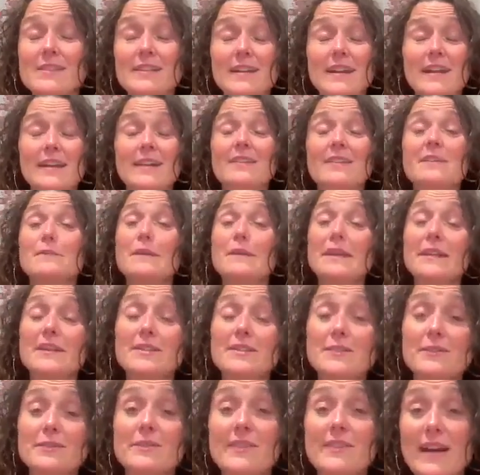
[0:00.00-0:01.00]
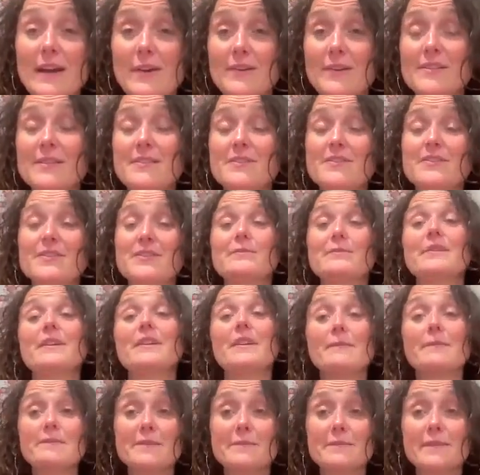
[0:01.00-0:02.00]
and I had committed to allowance, and she would
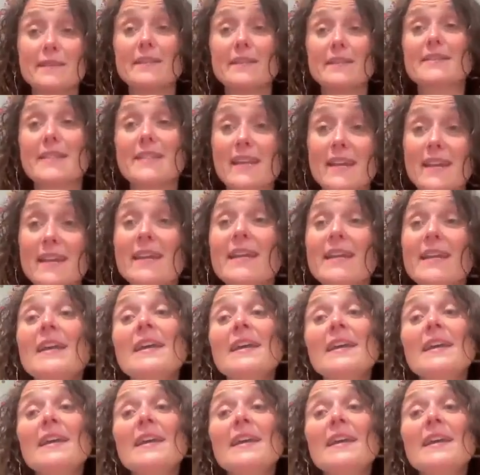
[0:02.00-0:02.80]
come to me and say,